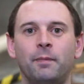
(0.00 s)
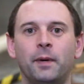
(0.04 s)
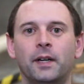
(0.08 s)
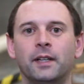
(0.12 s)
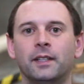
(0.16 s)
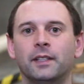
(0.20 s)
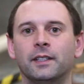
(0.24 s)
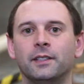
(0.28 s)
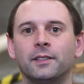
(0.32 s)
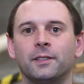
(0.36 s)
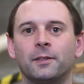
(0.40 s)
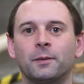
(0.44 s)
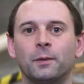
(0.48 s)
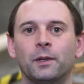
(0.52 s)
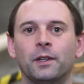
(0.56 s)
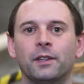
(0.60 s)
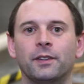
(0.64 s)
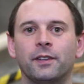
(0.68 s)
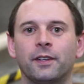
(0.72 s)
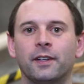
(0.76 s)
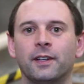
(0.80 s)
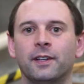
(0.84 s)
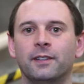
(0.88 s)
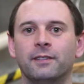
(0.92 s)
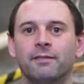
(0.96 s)
barrels
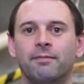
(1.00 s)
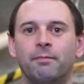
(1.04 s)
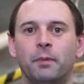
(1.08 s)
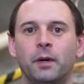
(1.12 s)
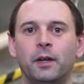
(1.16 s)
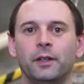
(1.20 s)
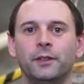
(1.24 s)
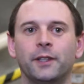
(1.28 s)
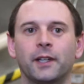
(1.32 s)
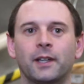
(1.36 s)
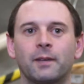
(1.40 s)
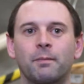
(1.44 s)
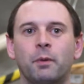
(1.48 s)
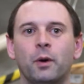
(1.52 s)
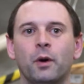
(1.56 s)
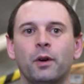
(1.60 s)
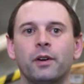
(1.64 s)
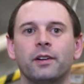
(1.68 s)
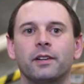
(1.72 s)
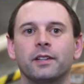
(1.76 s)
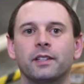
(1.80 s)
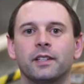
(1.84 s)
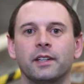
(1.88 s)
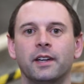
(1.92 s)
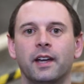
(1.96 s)
worth of Baltic
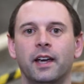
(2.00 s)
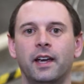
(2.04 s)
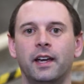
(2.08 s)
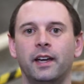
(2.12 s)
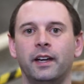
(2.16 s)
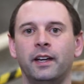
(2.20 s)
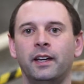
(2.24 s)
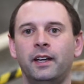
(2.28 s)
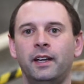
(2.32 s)
Porter today.